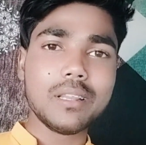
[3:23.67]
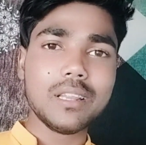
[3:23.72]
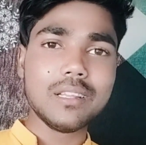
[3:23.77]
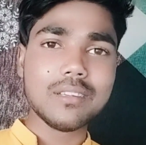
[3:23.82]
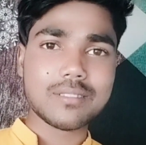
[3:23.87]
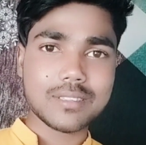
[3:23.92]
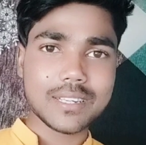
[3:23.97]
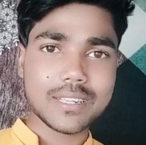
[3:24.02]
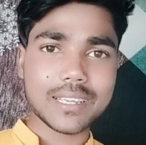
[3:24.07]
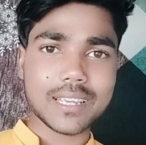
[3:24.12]
I
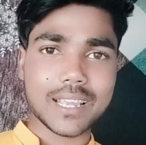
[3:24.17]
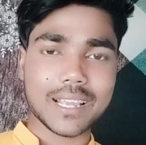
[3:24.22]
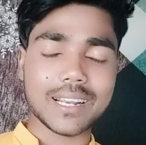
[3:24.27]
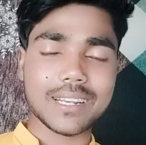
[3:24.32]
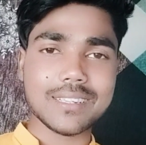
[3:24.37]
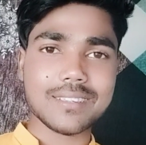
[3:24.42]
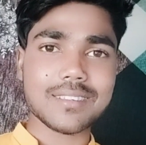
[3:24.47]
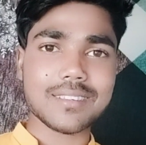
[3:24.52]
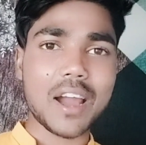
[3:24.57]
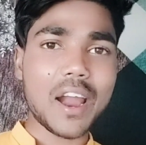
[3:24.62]
didn't know
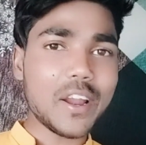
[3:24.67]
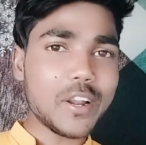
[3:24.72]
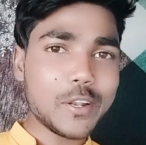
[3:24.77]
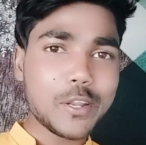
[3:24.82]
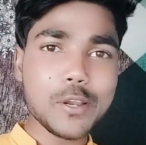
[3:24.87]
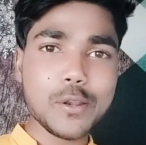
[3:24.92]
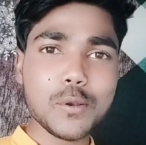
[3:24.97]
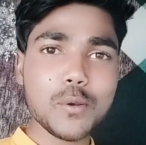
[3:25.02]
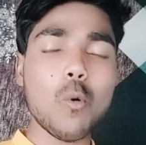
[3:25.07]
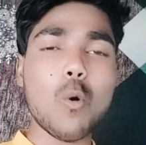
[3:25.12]
what
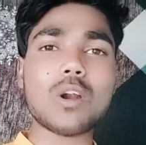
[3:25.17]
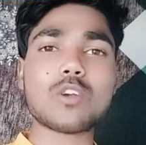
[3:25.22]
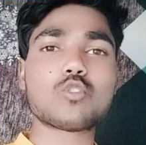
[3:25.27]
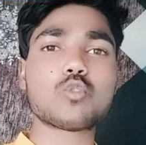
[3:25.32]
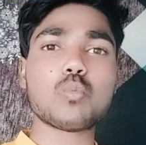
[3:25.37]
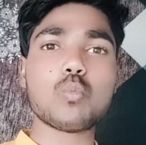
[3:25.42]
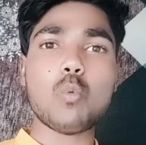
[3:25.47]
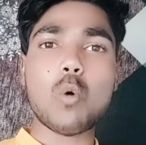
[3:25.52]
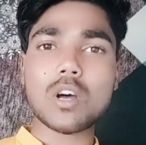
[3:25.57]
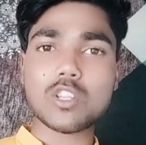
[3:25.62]
was being
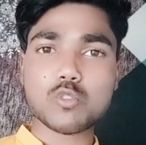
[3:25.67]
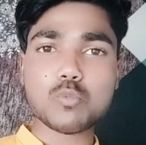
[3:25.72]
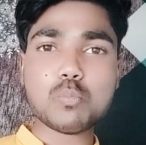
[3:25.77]
said